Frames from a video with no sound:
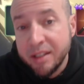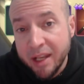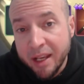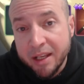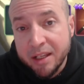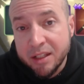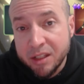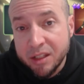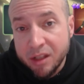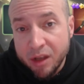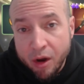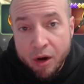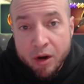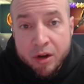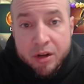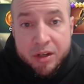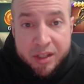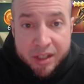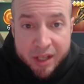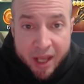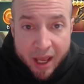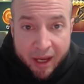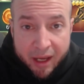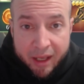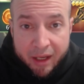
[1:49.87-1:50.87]
6-star
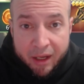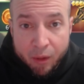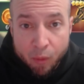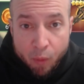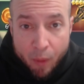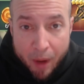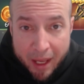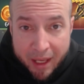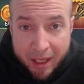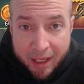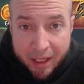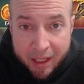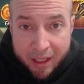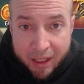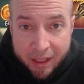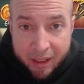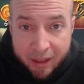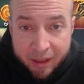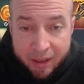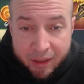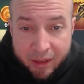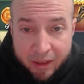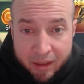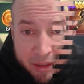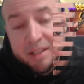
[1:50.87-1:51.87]
Second
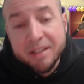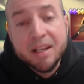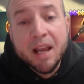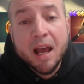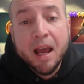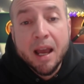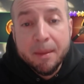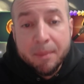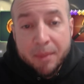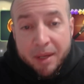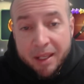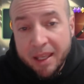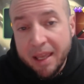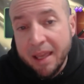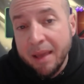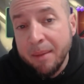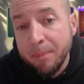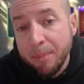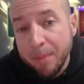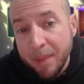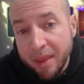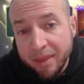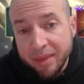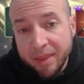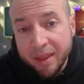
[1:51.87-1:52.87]
Awakening. It's time to get
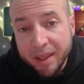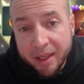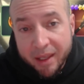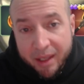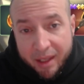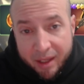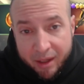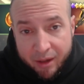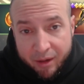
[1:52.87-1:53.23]
mythic